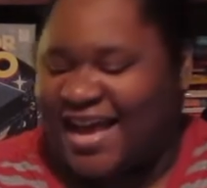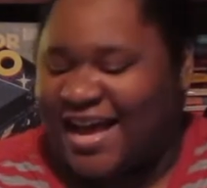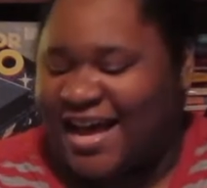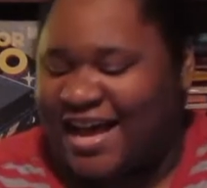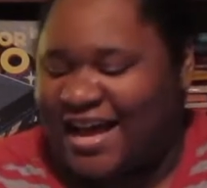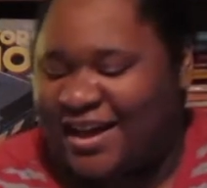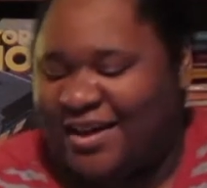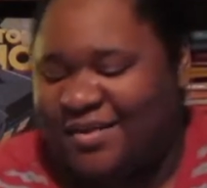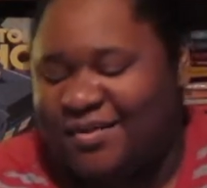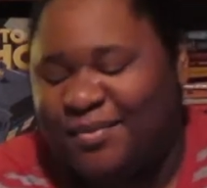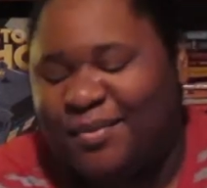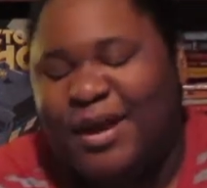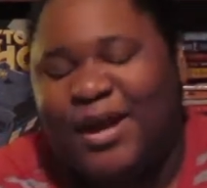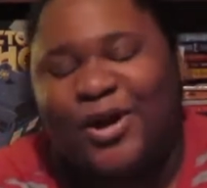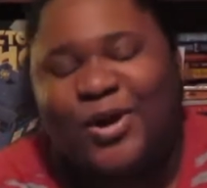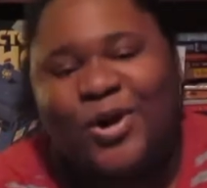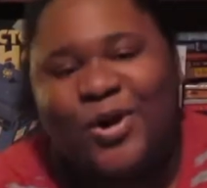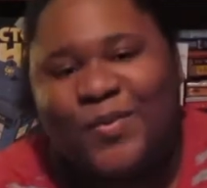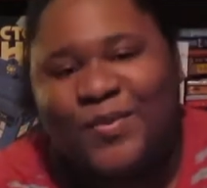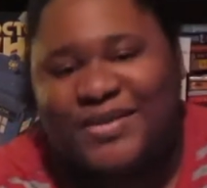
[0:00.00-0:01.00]
My
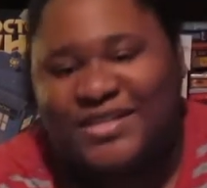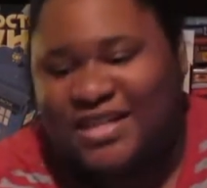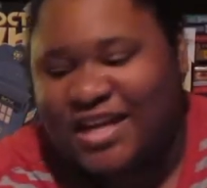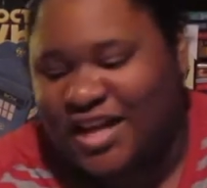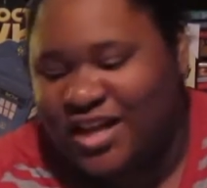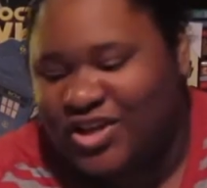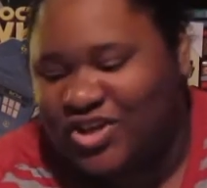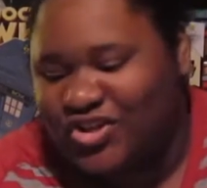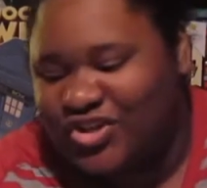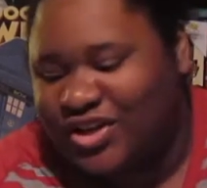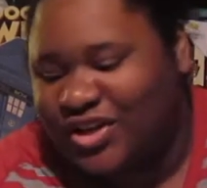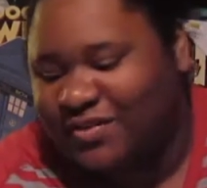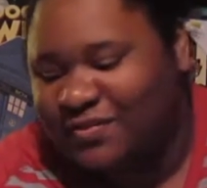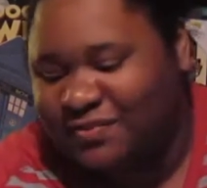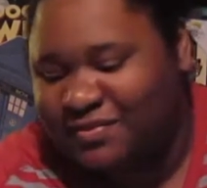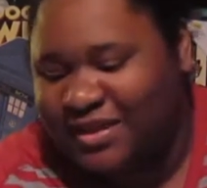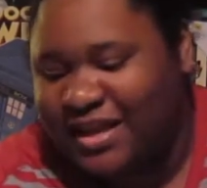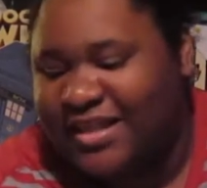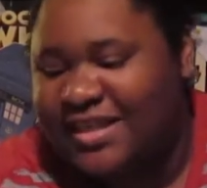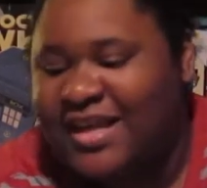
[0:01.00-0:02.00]
goal was 100,
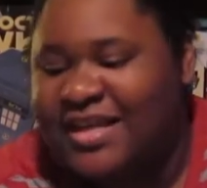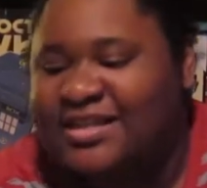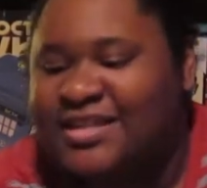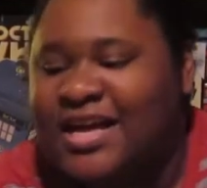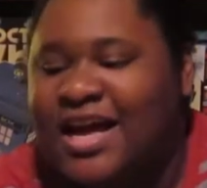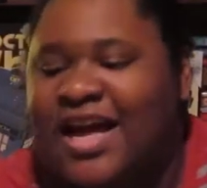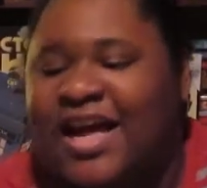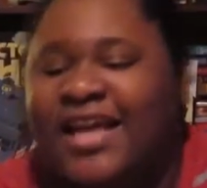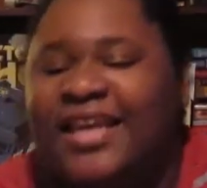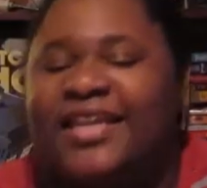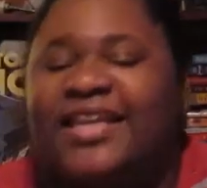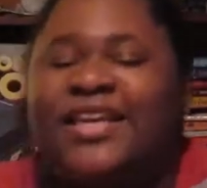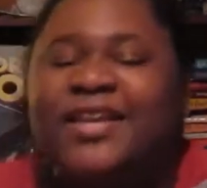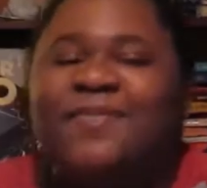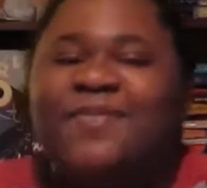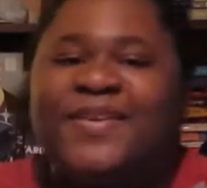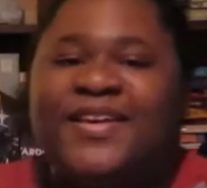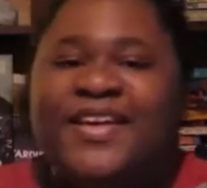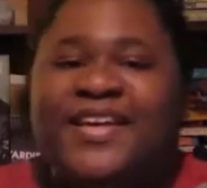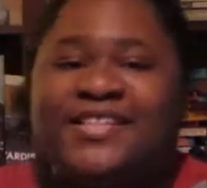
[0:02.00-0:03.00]
and that's how I did
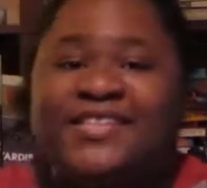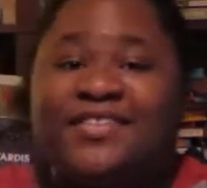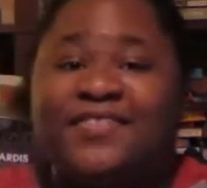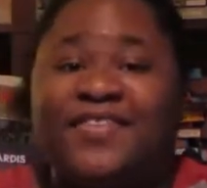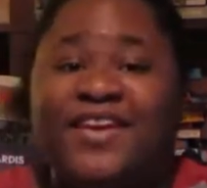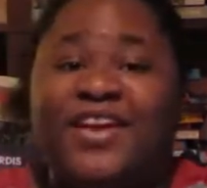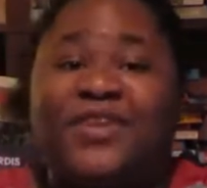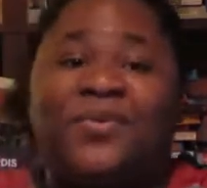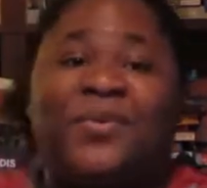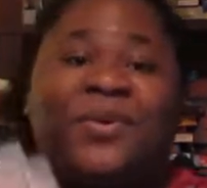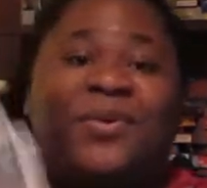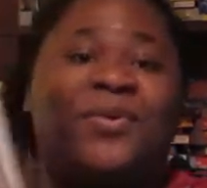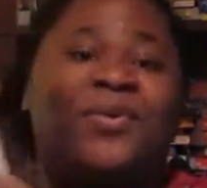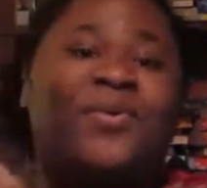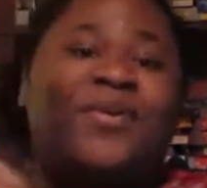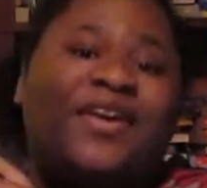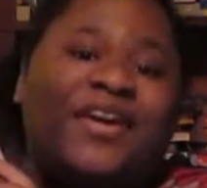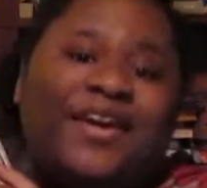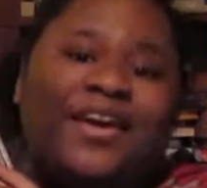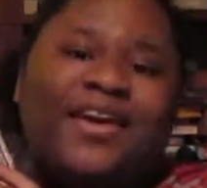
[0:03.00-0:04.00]
it, because of Edward
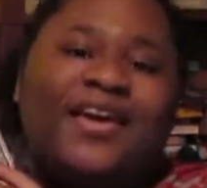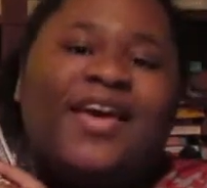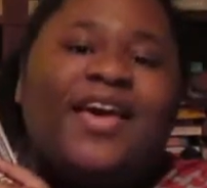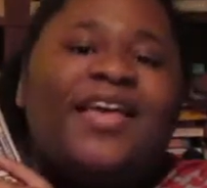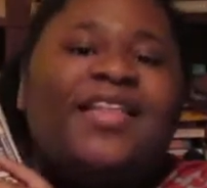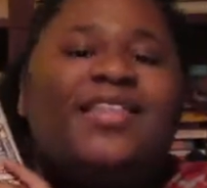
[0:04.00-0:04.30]
Gorey.